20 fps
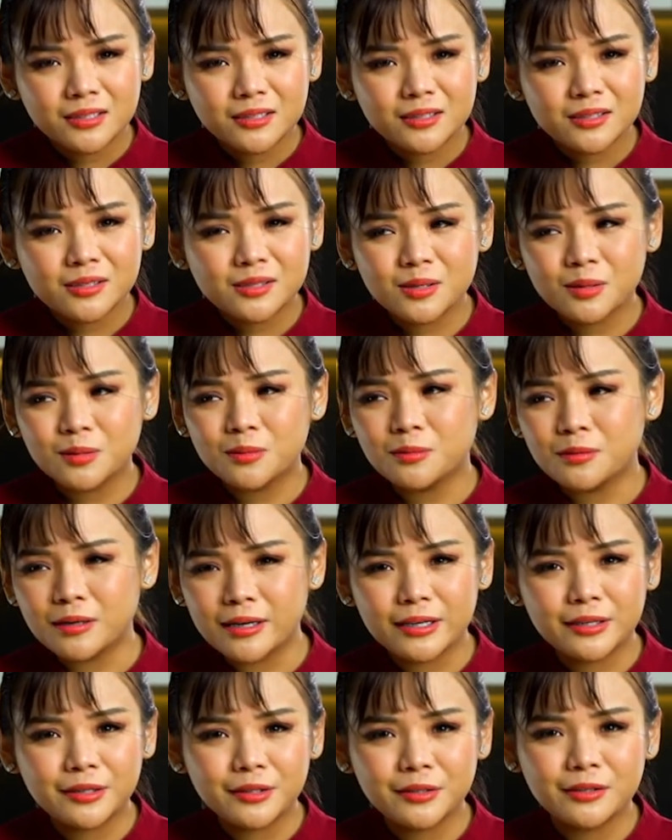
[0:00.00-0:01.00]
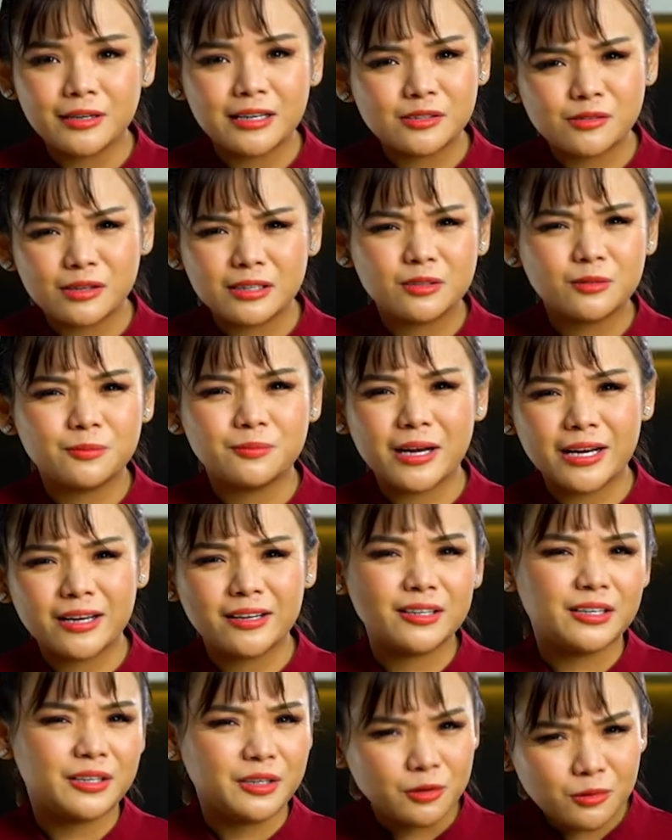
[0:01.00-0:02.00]
So what, you guys want to buy a
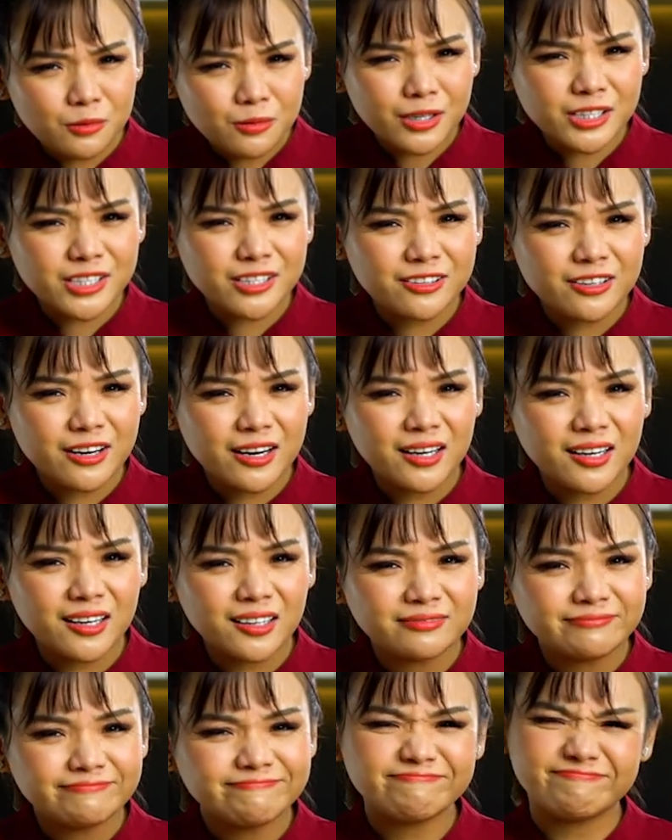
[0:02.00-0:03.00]
new washer dryer?